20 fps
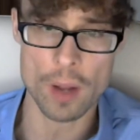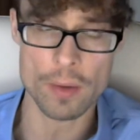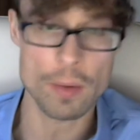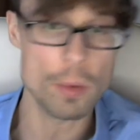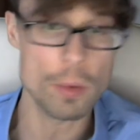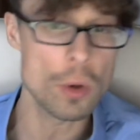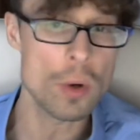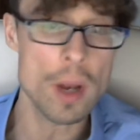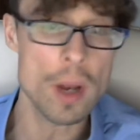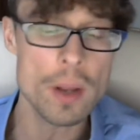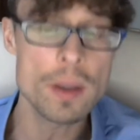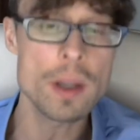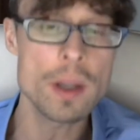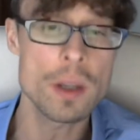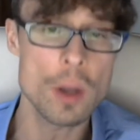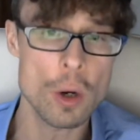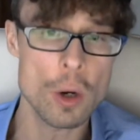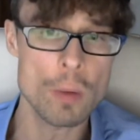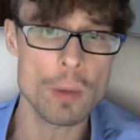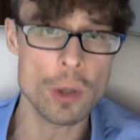you can
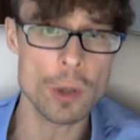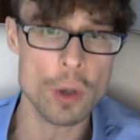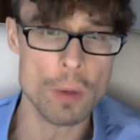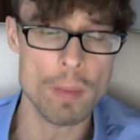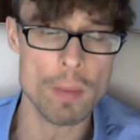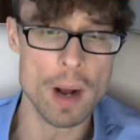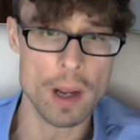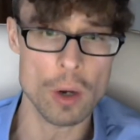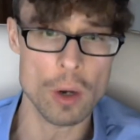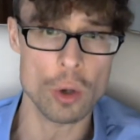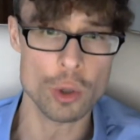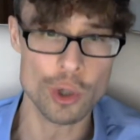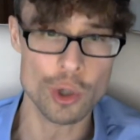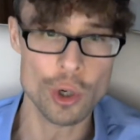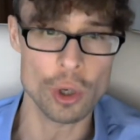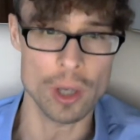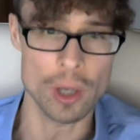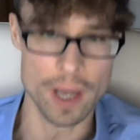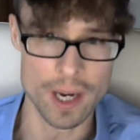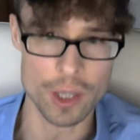determine your
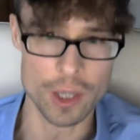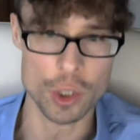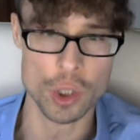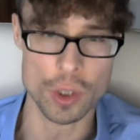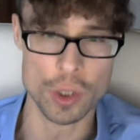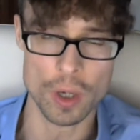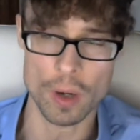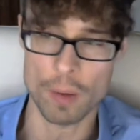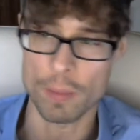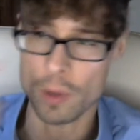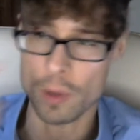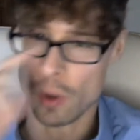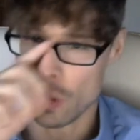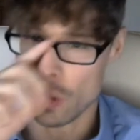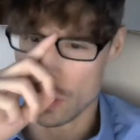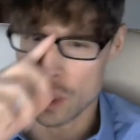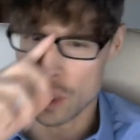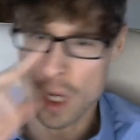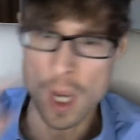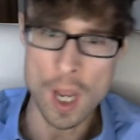biological age,
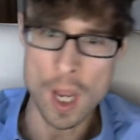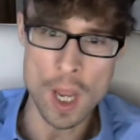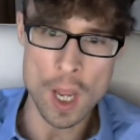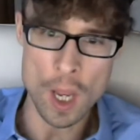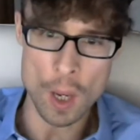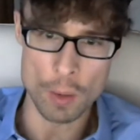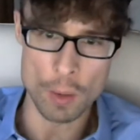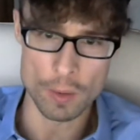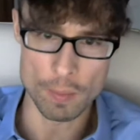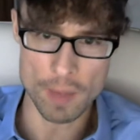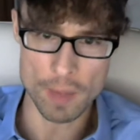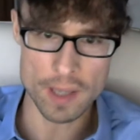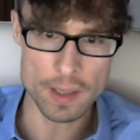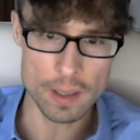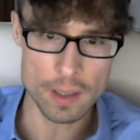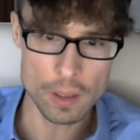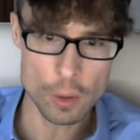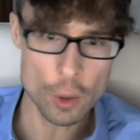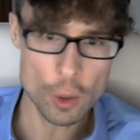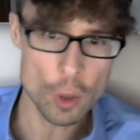because
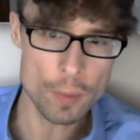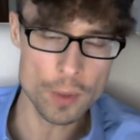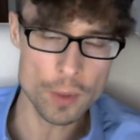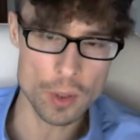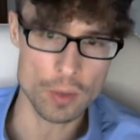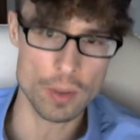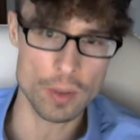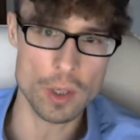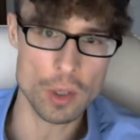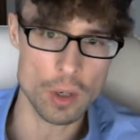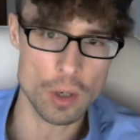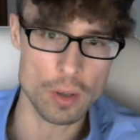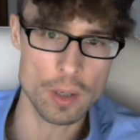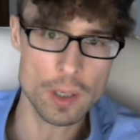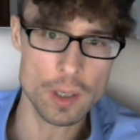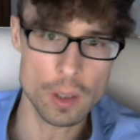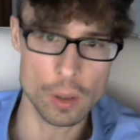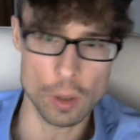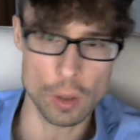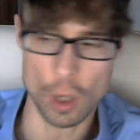methyl groups, these are
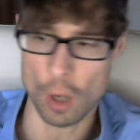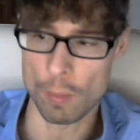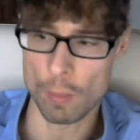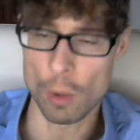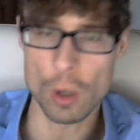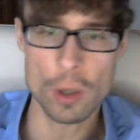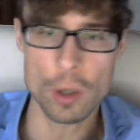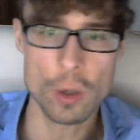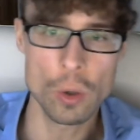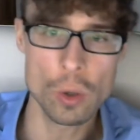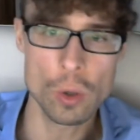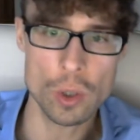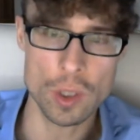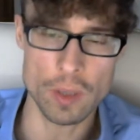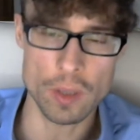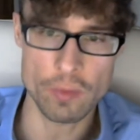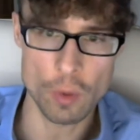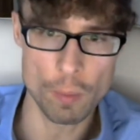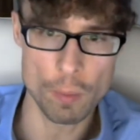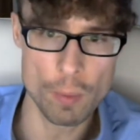little molecules.
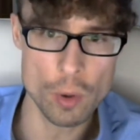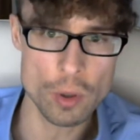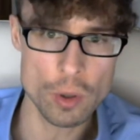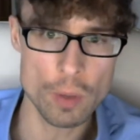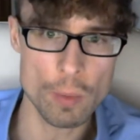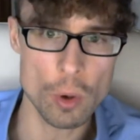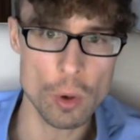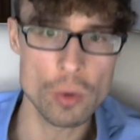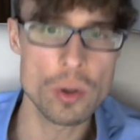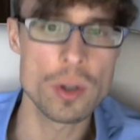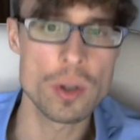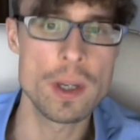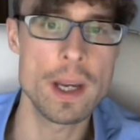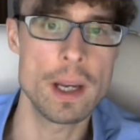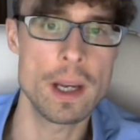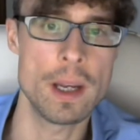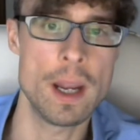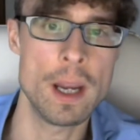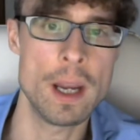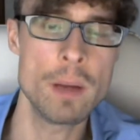If you put them on the
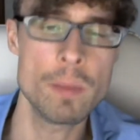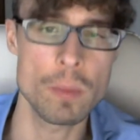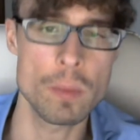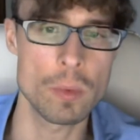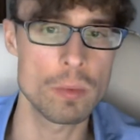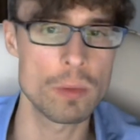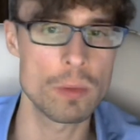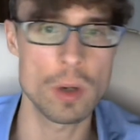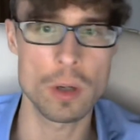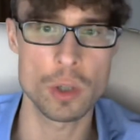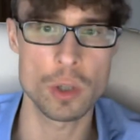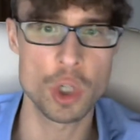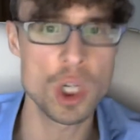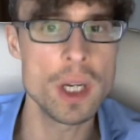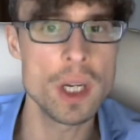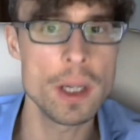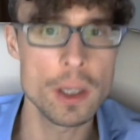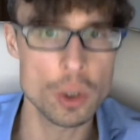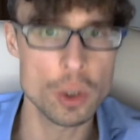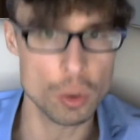DNA, the
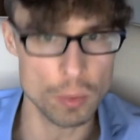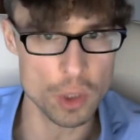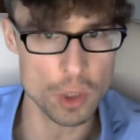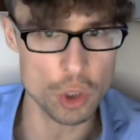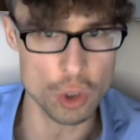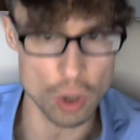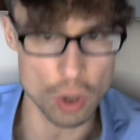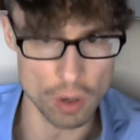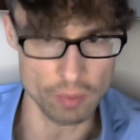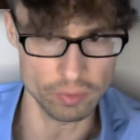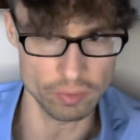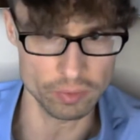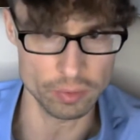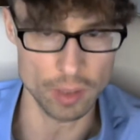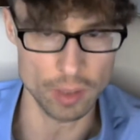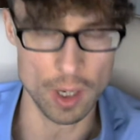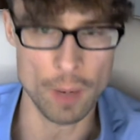gene is switched off